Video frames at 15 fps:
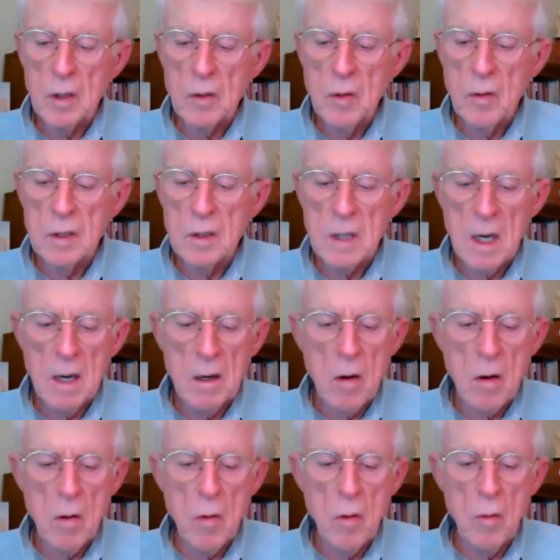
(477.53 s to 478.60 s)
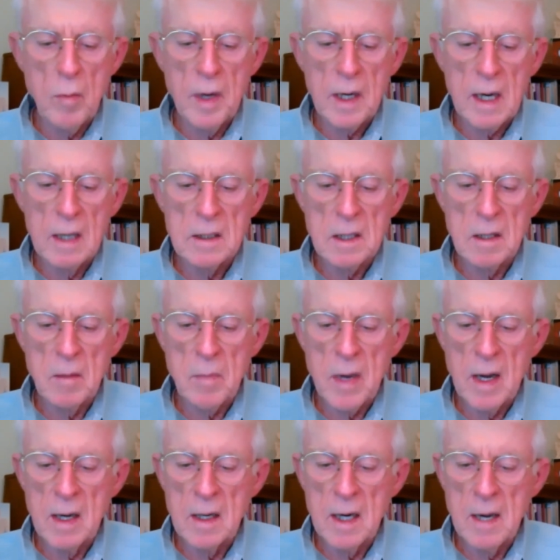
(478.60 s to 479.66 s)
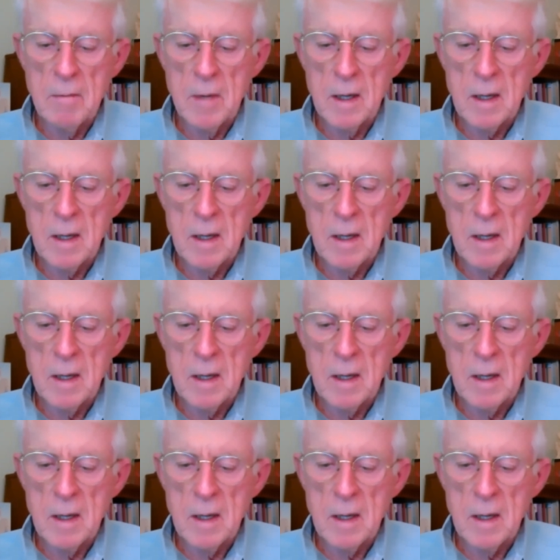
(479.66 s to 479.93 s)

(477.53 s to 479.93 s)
tours on hold because of the pandemic,